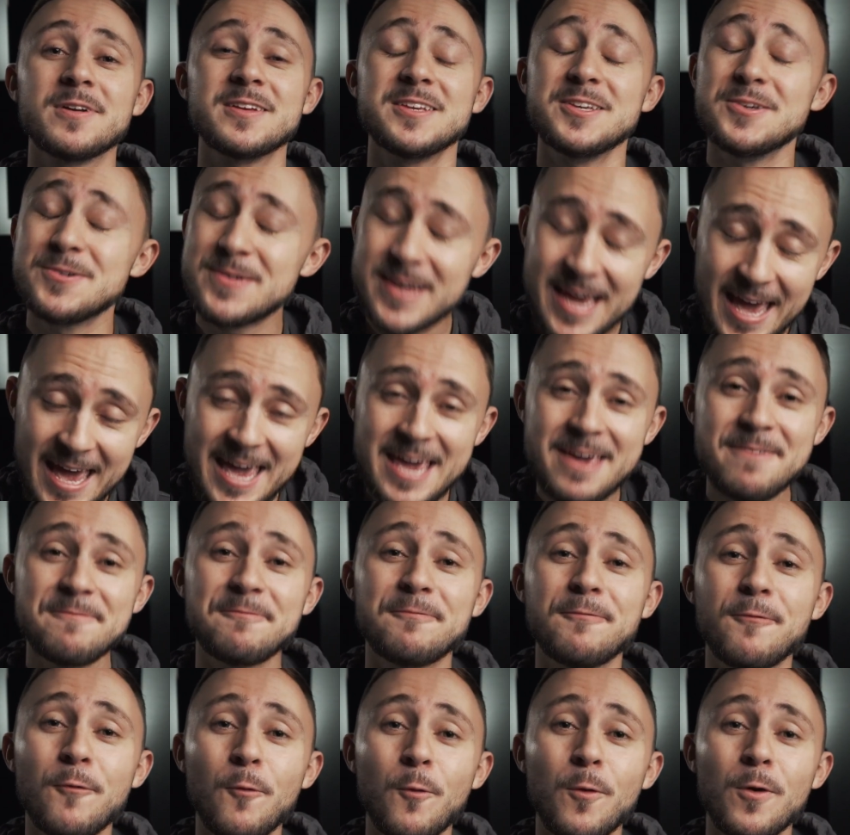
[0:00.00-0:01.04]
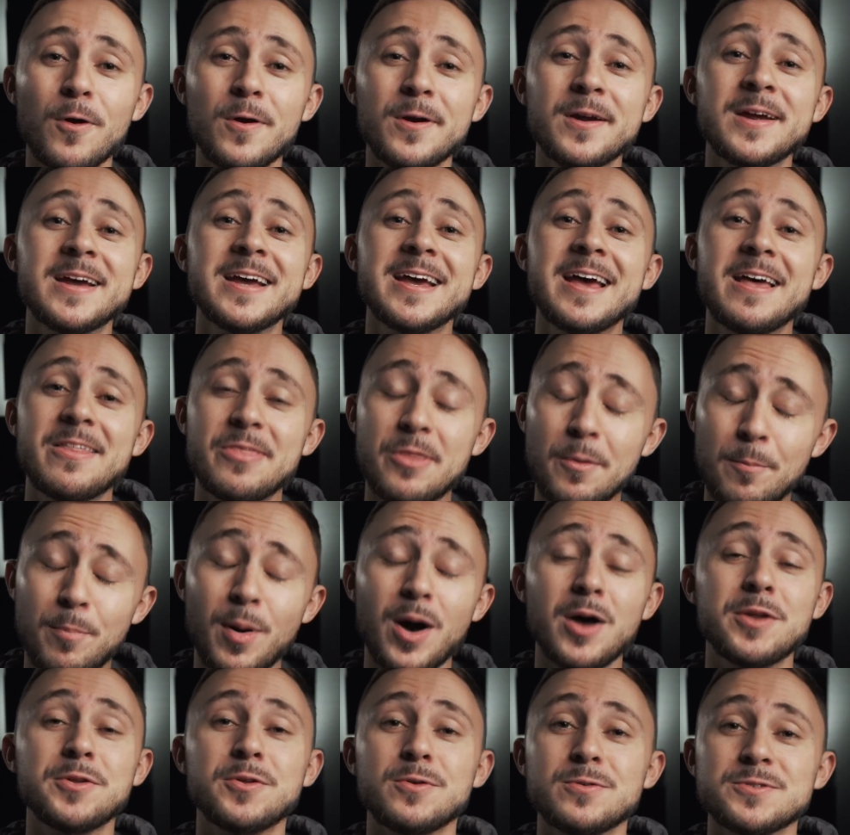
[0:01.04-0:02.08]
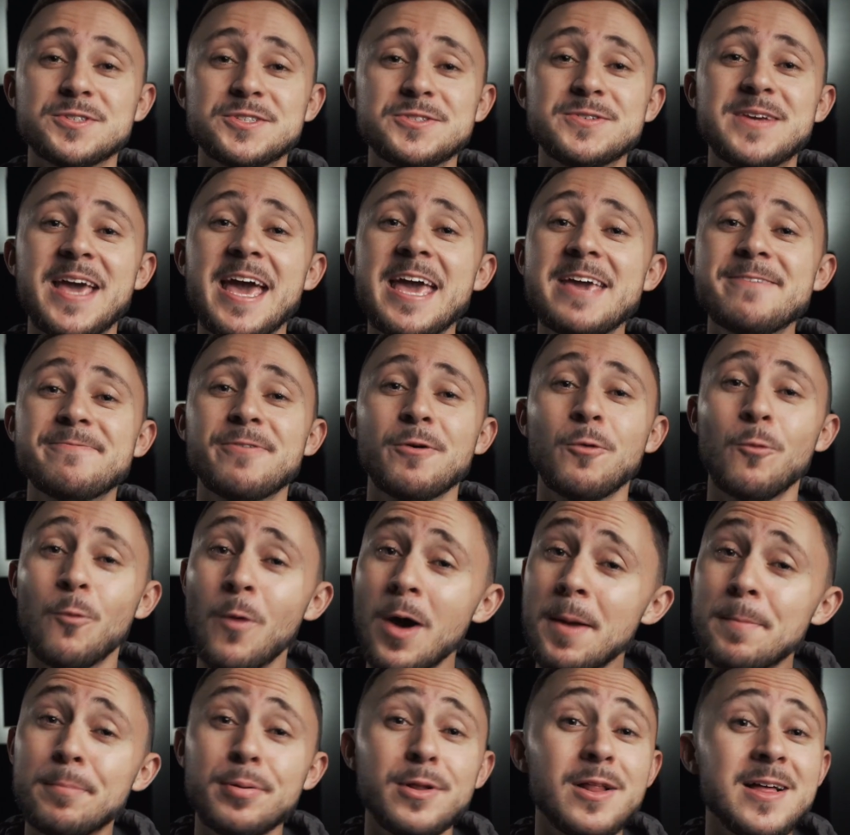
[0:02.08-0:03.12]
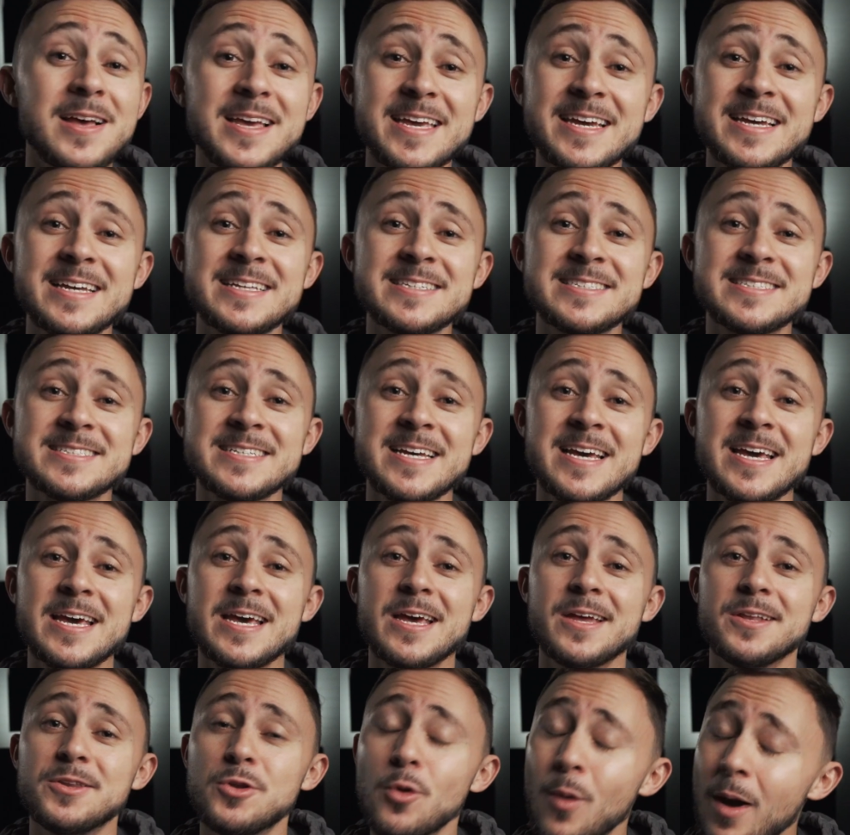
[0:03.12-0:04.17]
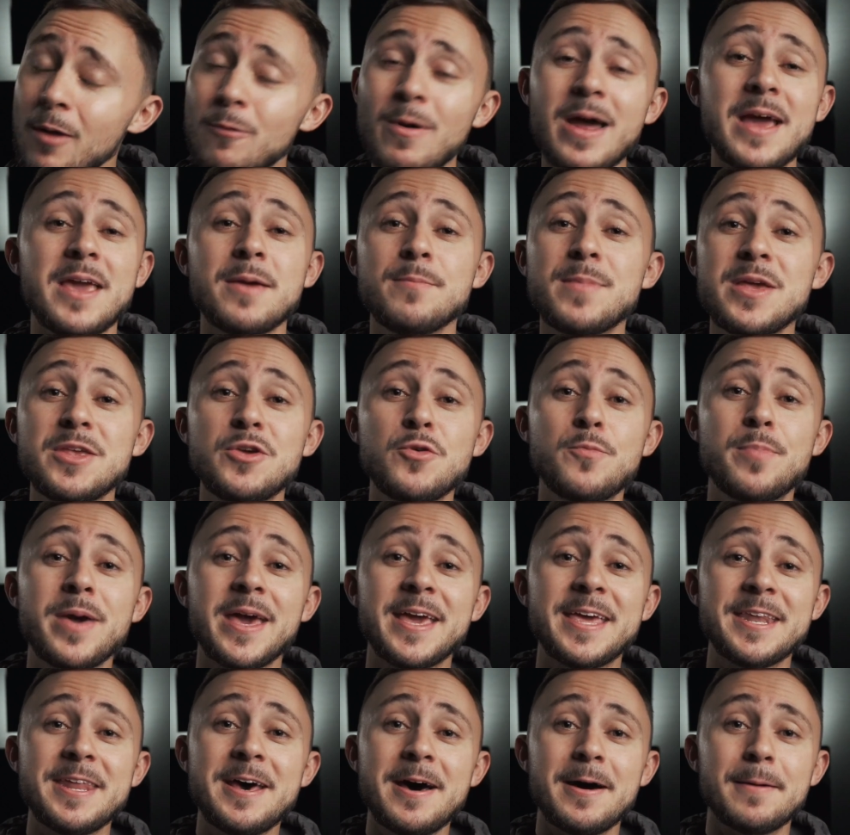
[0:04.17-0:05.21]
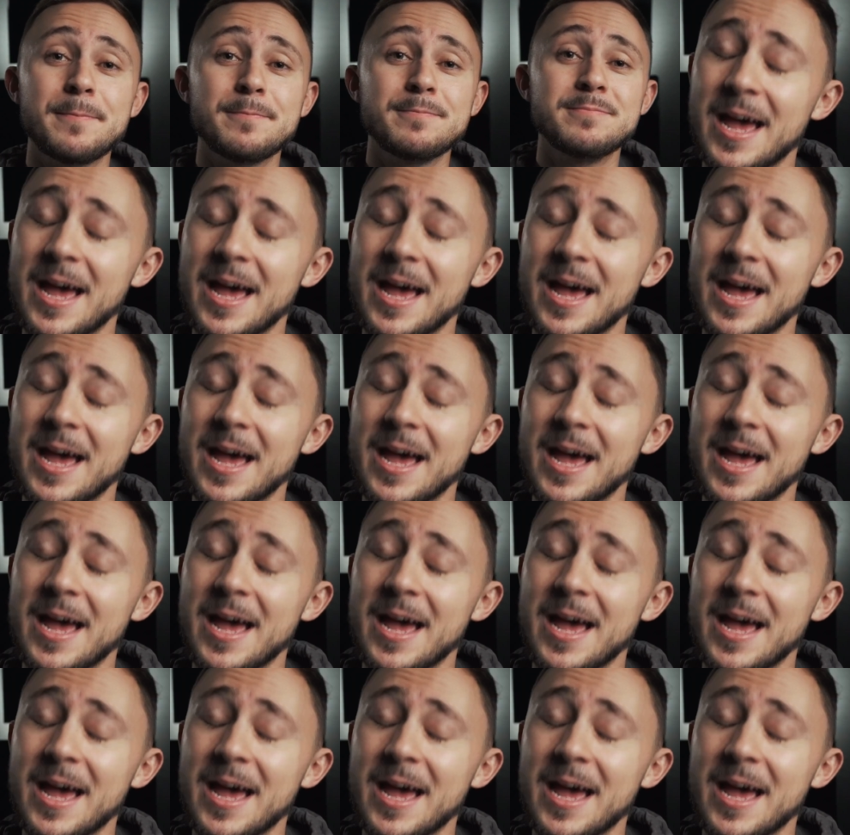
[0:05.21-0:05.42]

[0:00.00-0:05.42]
You came for the bundles. You came for what plugins do I recommend you picking up?